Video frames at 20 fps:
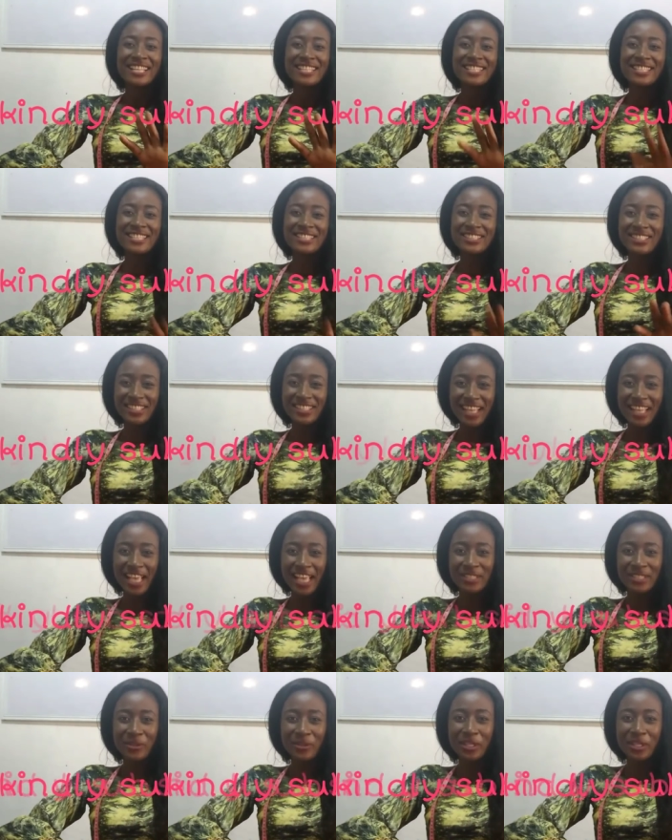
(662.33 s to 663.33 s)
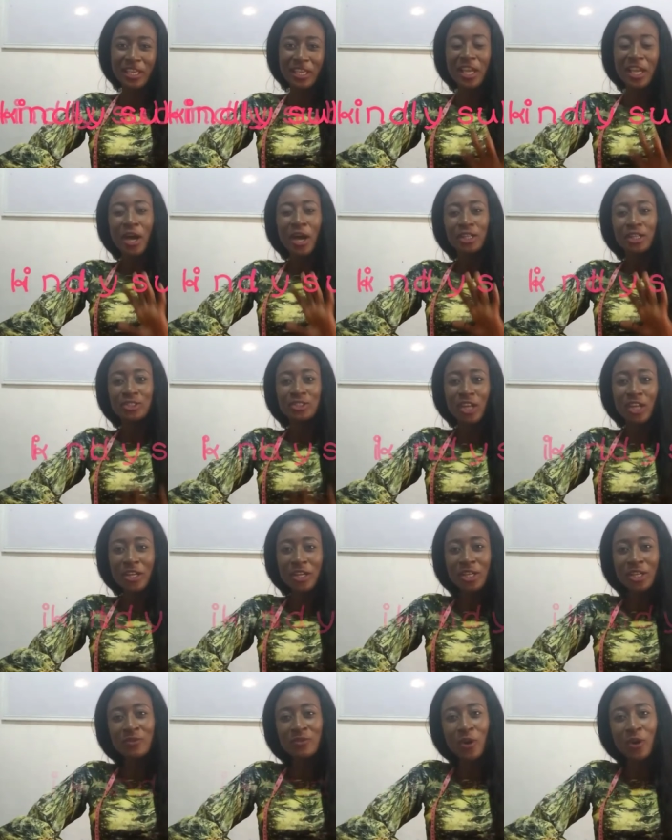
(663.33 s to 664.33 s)
Three Designs, okay?
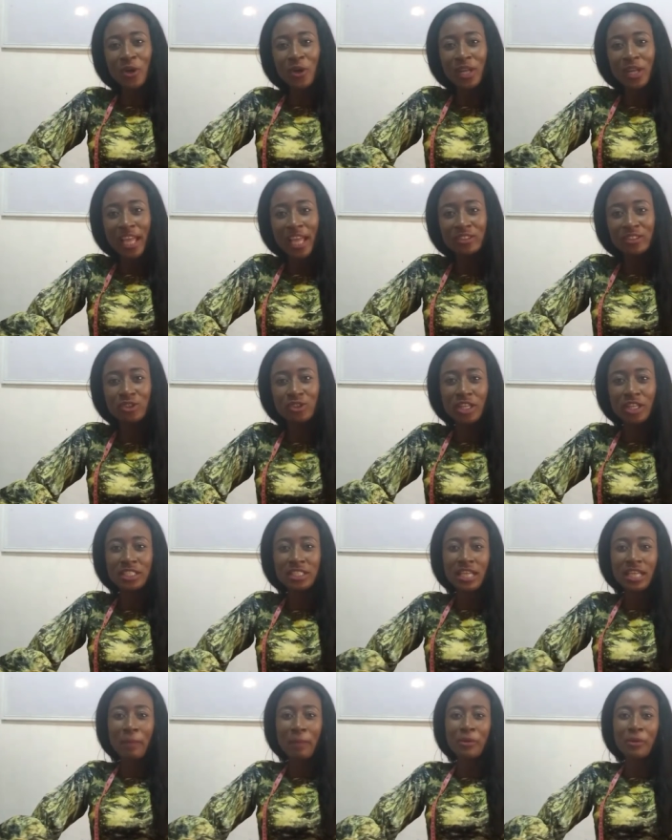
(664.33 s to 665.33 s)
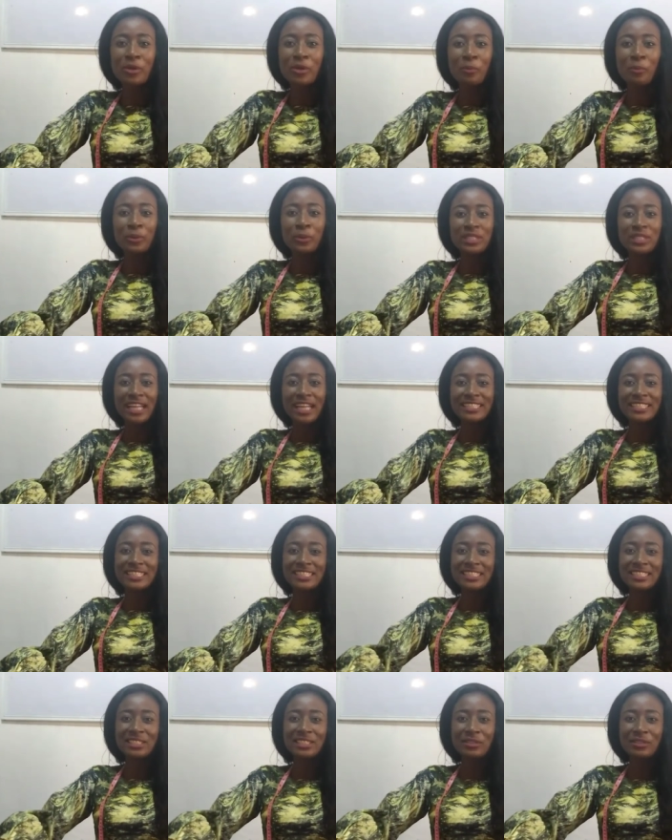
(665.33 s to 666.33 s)
Join us for online training. I'm going to put down the
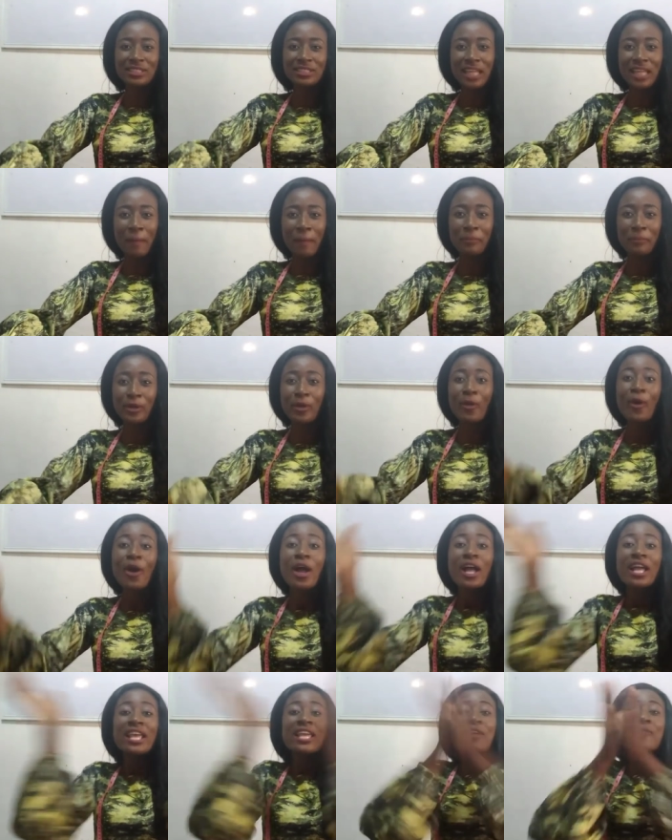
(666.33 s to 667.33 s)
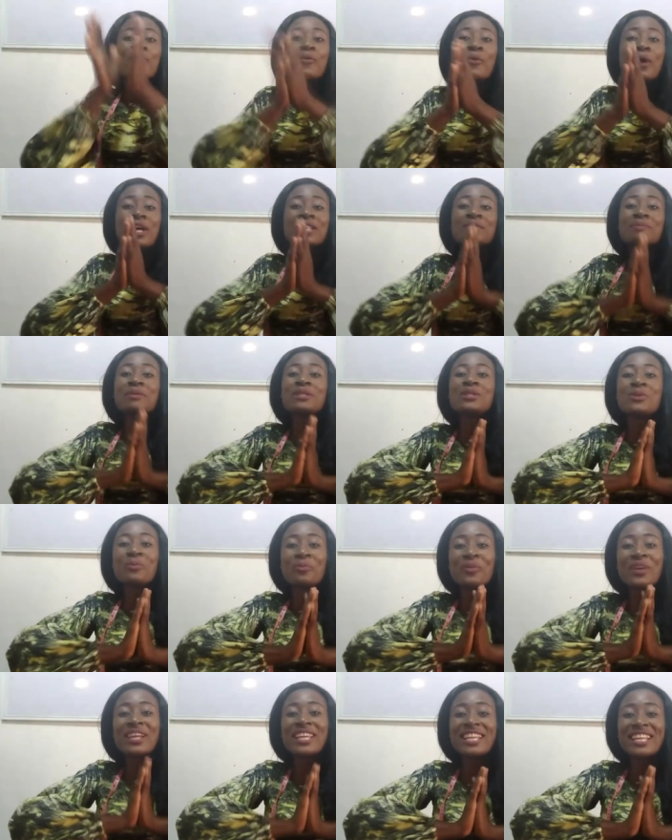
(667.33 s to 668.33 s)
details down below. If you want me to
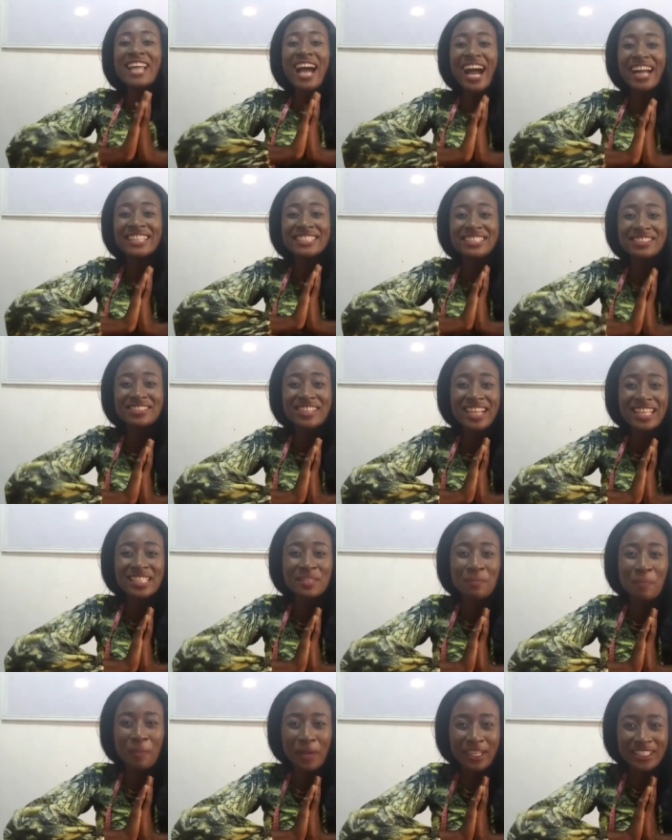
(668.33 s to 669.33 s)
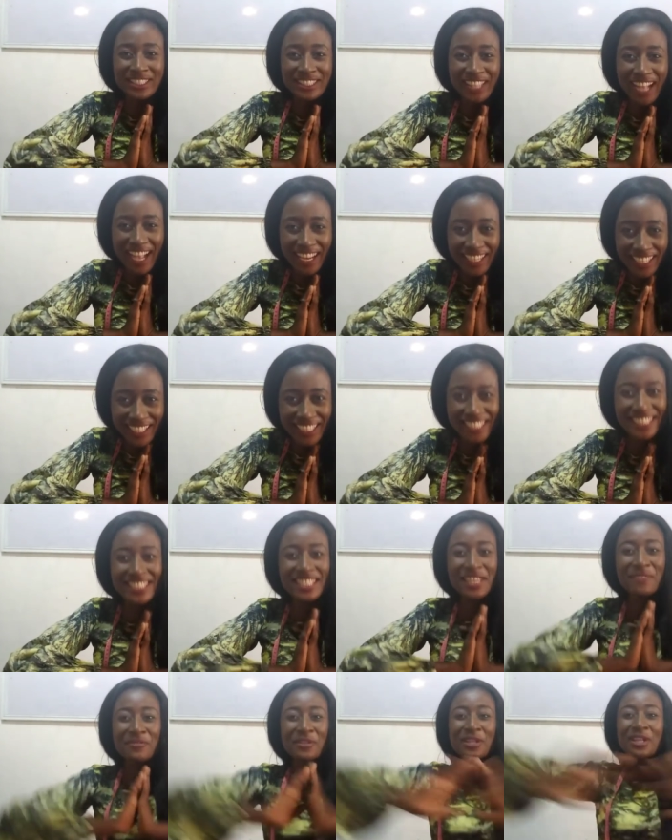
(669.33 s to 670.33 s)
bring in a dress specialist,
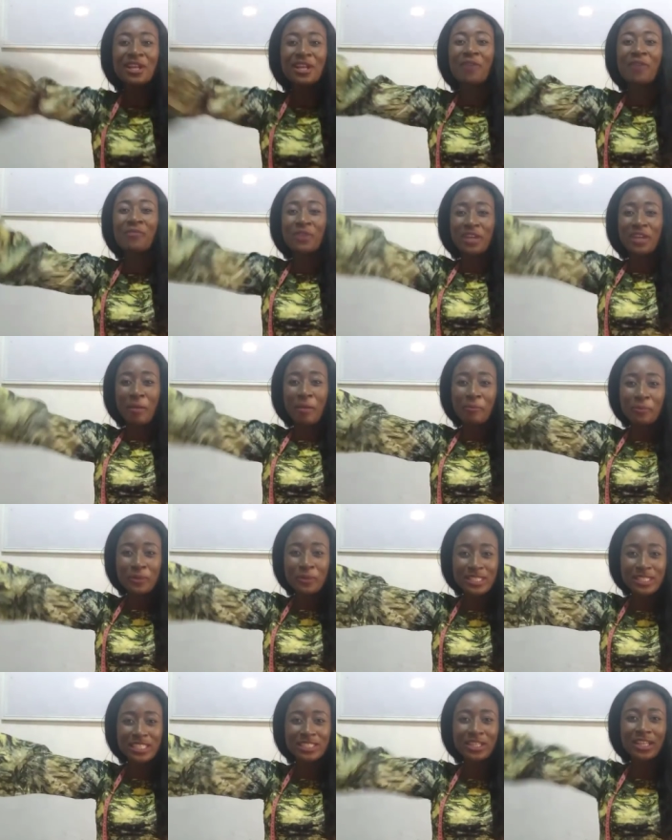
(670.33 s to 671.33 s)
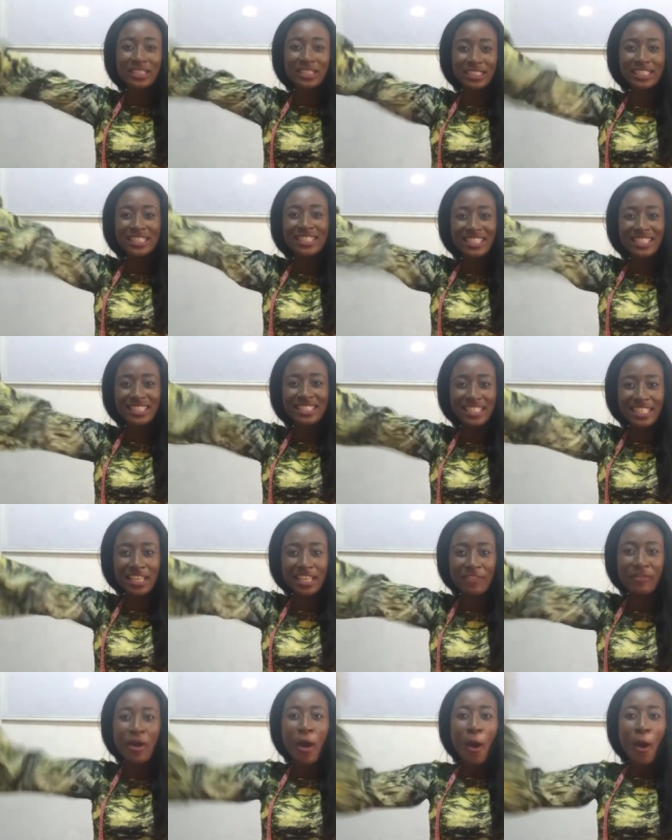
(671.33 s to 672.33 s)
if you love what I'm putting on this sleeve,